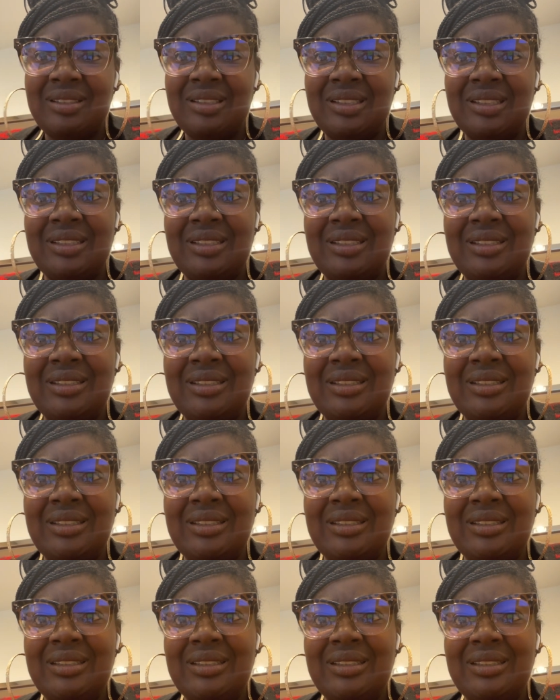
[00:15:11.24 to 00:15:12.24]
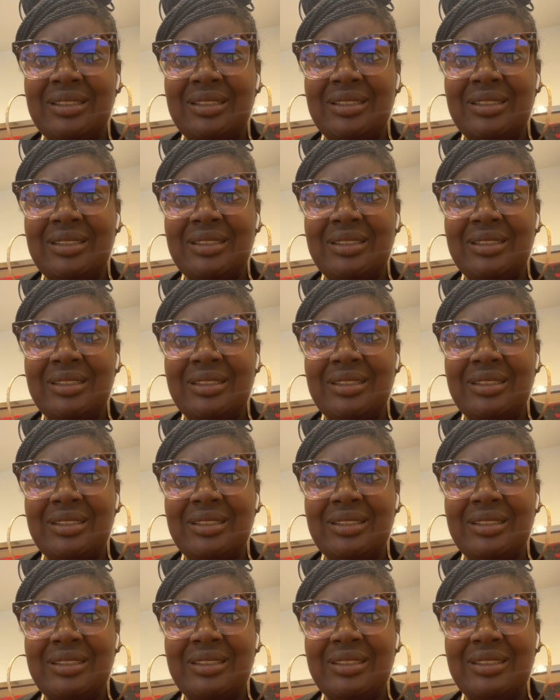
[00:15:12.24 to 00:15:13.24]

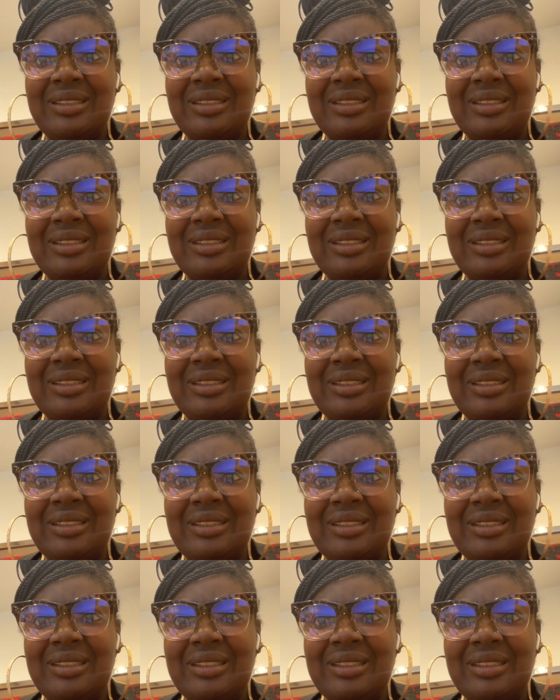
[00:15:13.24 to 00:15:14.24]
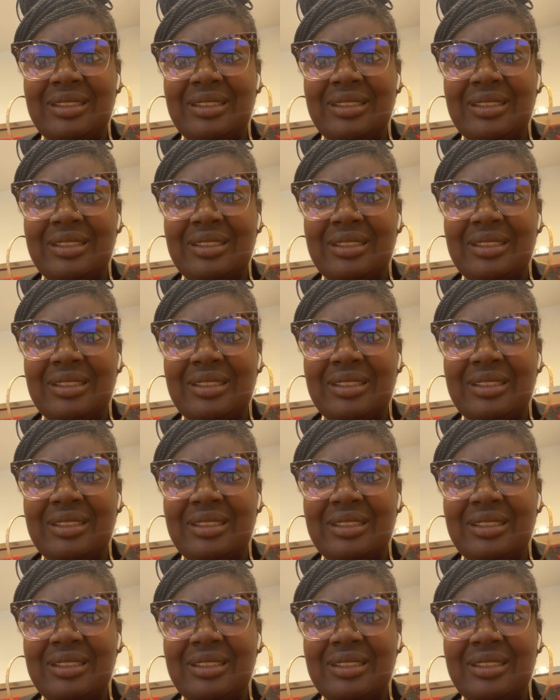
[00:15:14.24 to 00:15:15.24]

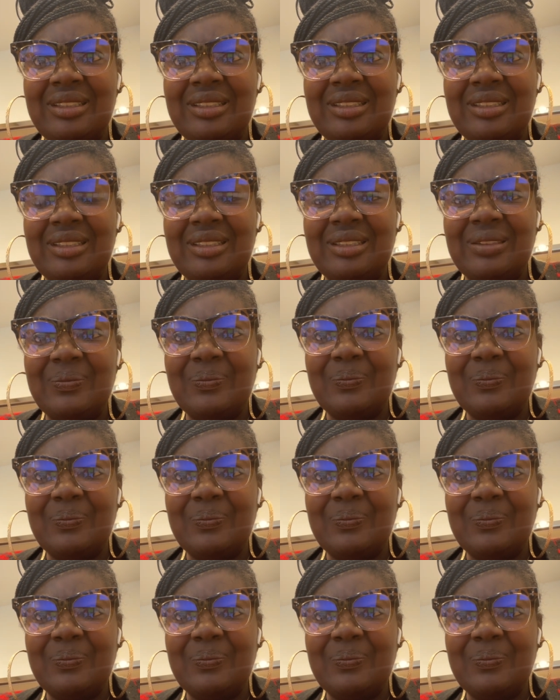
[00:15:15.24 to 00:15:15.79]
(no one is talking)